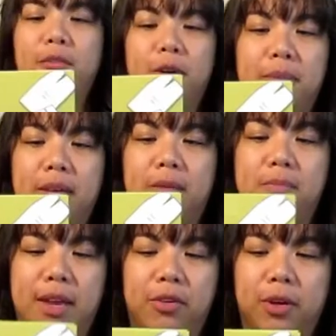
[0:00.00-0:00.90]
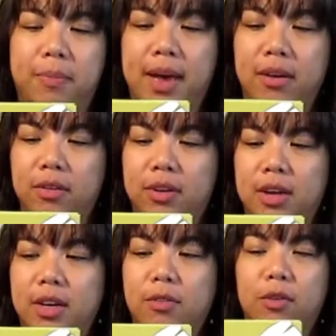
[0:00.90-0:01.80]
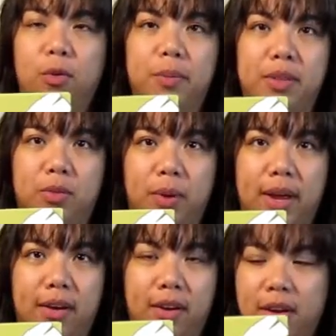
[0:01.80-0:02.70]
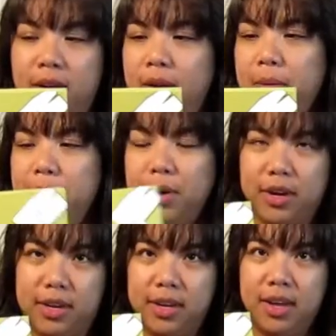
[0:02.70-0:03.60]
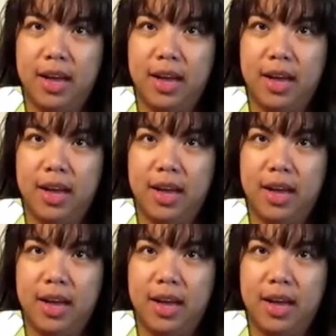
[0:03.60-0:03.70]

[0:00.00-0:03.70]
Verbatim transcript: from the Metric Pattern Cutting for Women's Wear book.